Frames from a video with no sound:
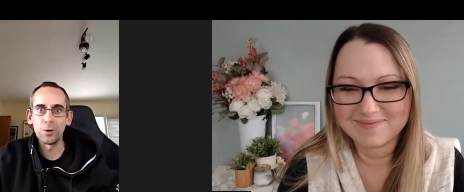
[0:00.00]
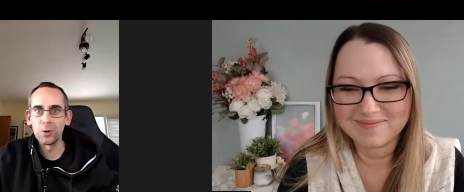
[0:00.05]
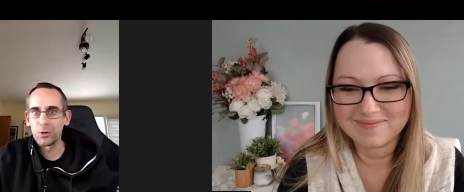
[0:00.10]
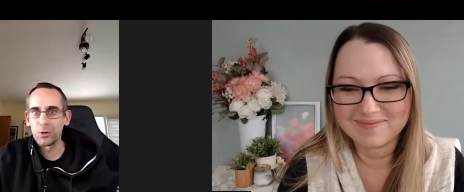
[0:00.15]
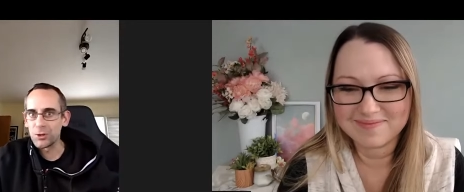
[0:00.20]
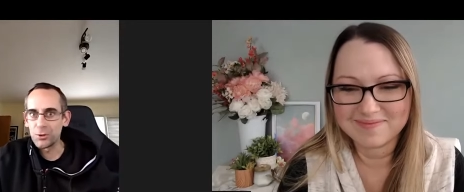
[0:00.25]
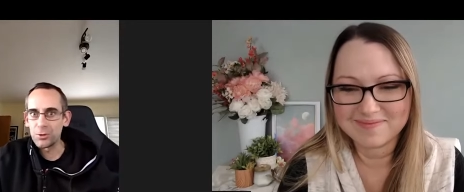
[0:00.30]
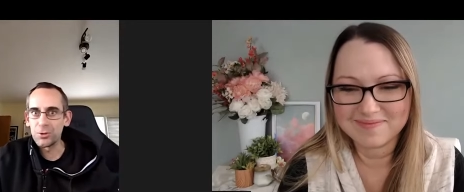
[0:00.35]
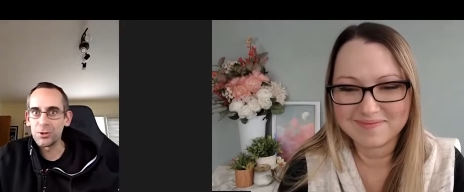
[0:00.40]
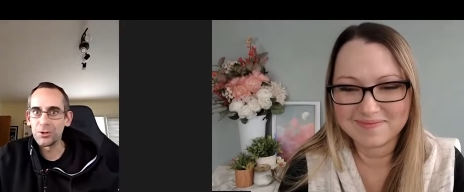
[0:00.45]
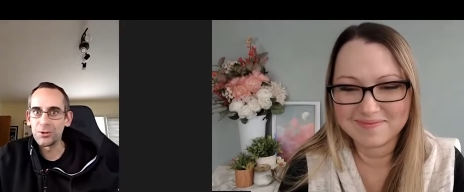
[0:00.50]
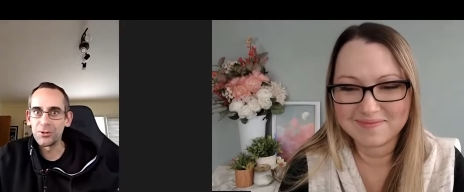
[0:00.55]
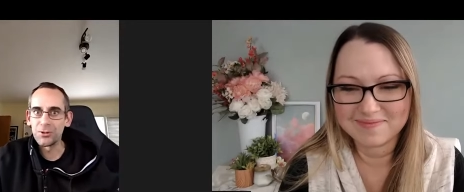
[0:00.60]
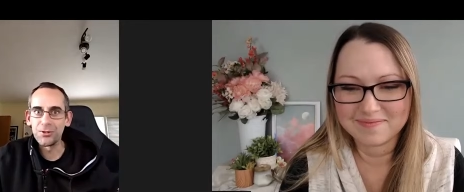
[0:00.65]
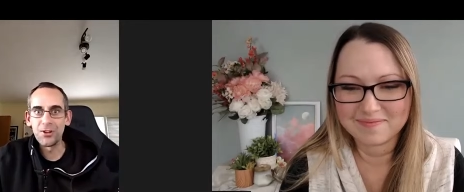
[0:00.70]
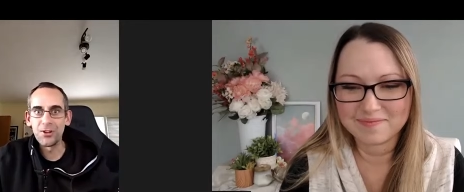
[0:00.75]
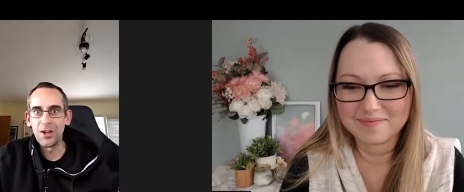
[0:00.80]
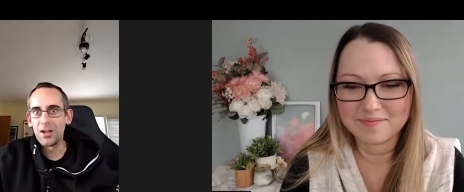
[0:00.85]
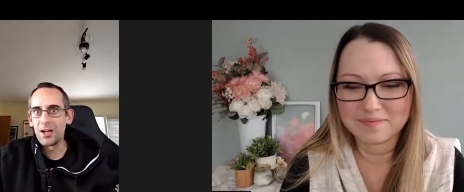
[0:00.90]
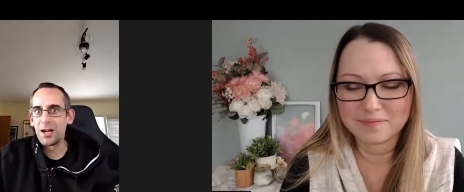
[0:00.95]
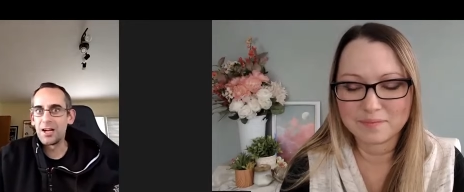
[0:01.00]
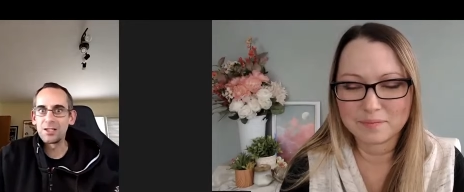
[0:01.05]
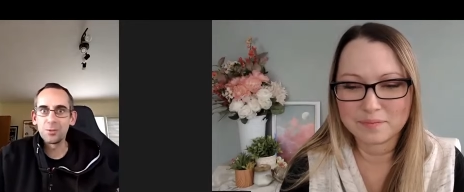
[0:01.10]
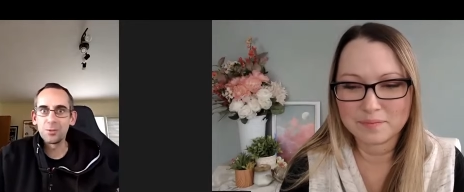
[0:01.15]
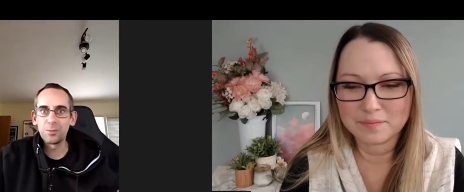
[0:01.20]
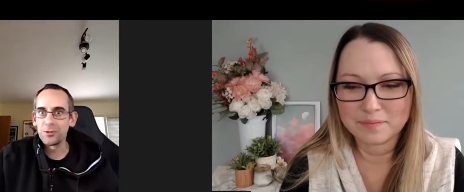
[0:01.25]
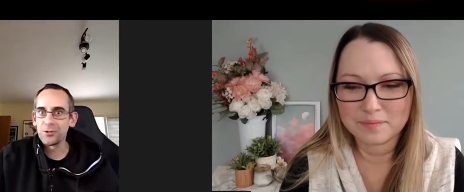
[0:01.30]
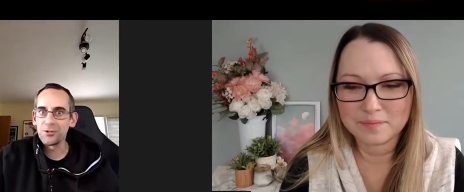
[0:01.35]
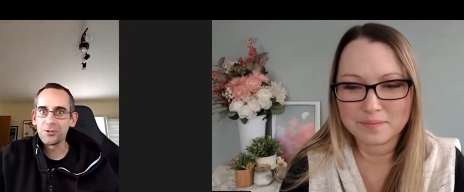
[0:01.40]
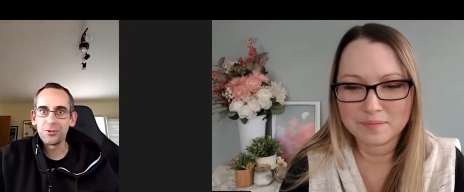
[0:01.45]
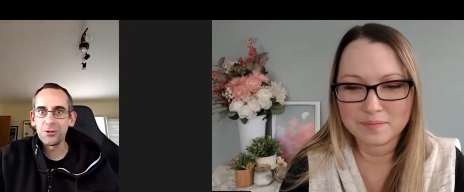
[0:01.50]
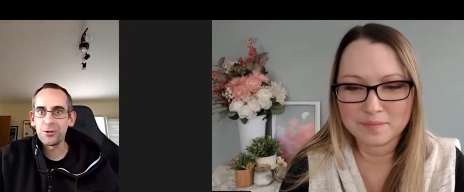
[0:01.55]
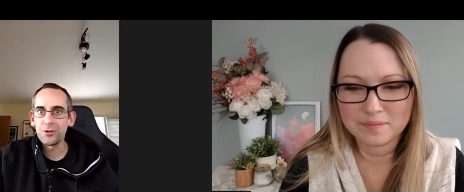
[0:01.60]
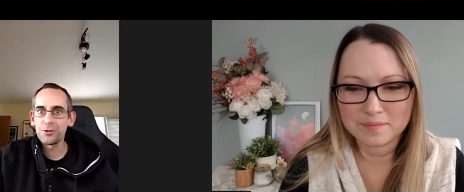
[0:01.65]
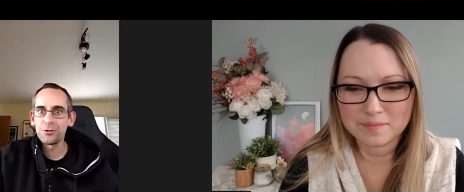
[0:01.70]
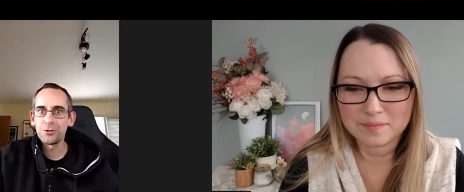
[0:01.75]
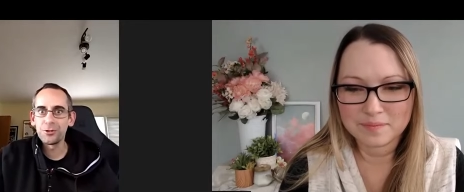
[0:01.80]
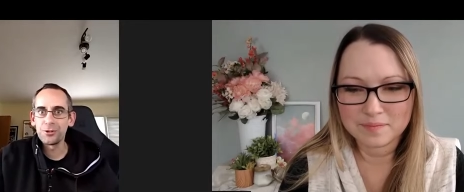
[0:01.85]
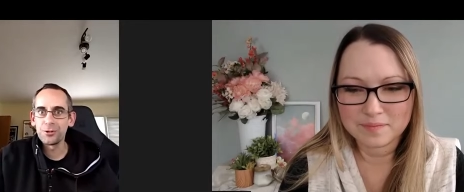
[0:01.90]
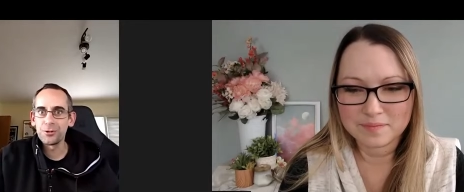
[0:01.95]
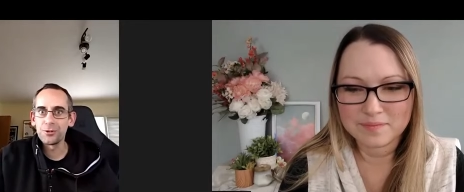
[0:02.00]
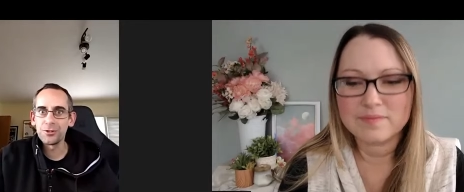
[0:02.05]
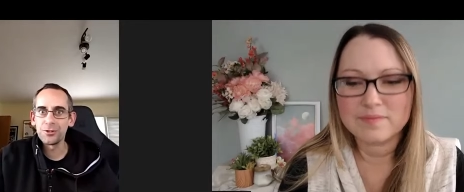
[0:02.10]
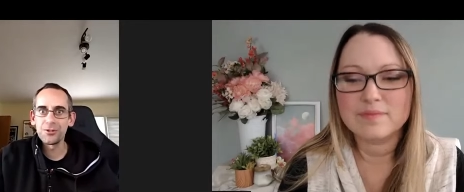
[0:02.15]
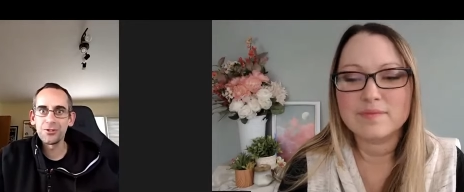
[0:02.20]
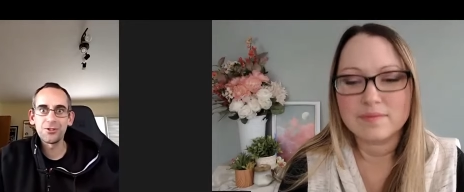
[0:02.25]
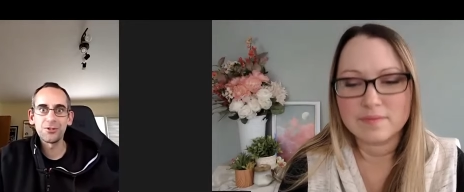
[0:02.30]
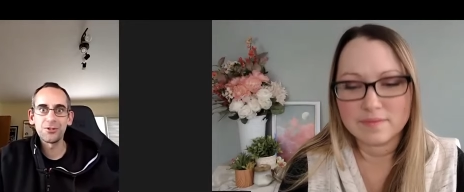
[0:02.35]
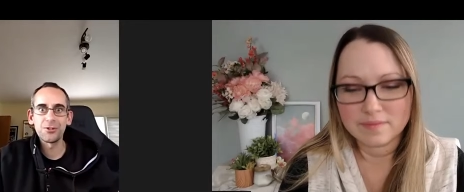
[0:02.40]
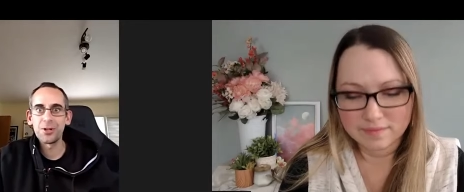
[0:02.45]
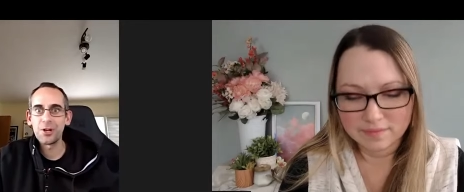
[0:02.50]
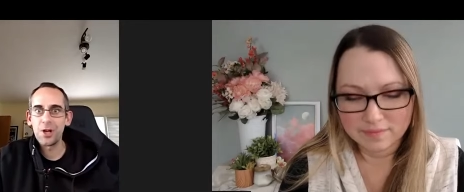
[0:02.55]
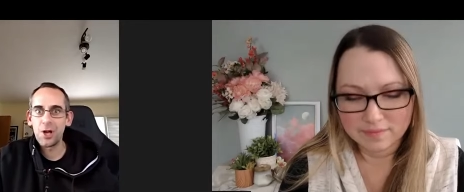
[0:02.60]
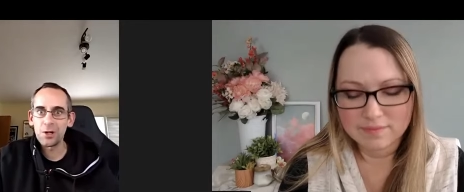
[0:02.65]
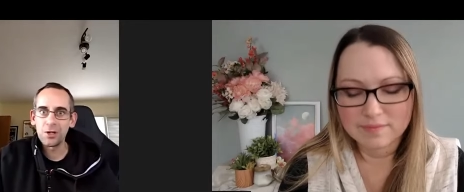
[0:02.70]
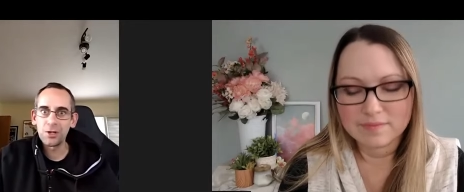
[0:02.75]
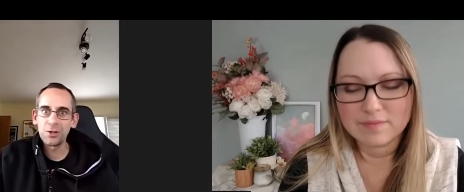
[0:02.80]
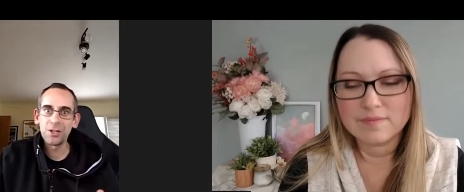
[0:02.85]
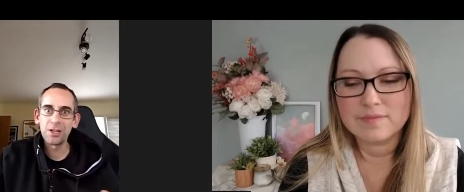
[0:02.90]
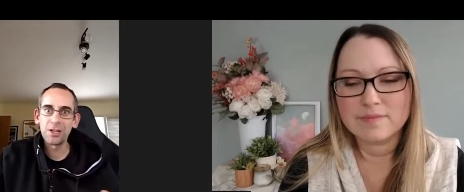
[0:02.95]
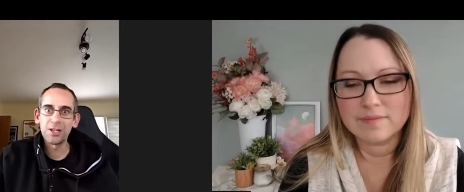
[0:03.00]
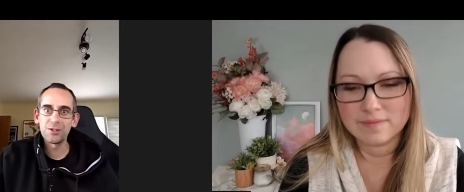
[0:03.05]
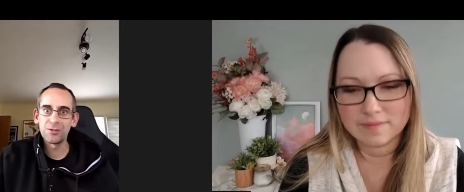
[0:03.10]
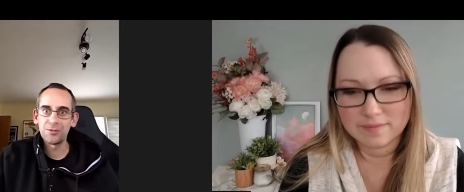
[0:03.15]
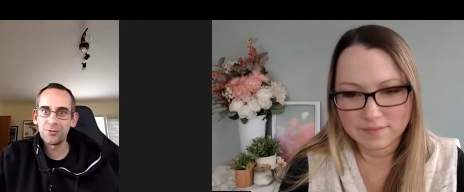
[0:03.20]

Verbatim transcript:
Speaker 1: or tokens as opposed to 200 tokens you're not going like